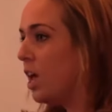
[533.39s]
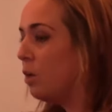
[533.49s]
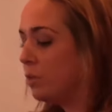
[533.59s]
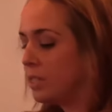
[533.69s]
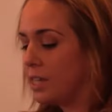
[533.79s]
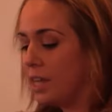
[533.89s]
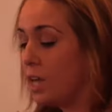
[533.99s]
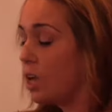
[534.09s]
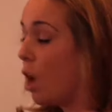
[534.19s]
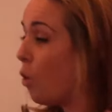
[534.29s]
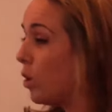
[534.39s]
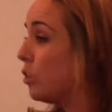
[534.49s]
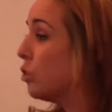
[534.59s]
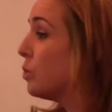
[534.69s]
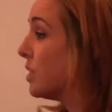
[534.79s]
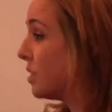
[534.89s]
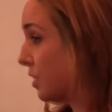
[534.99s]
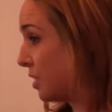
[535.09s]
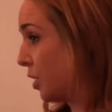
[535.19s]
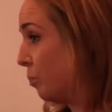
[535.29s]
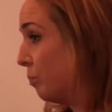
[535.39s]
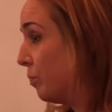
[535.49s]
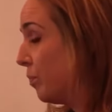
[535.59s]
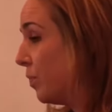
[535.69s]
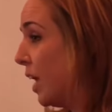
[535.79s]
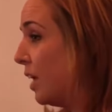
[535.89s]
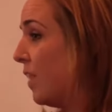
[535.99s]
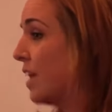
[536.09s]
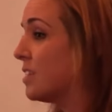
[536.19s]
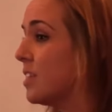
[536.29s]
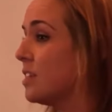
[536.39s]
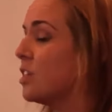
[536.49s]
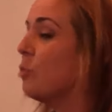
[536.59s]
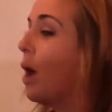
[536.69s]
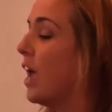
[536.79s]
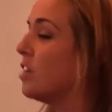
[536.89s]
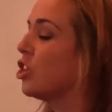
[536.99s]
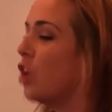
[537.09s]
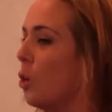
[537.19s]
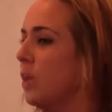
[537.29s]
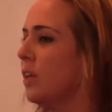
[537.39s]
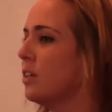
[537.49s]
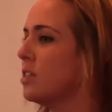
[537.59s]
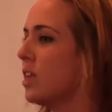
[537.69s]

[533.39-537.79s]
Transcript: It was ordered through a system, and in that system, I had to go in there and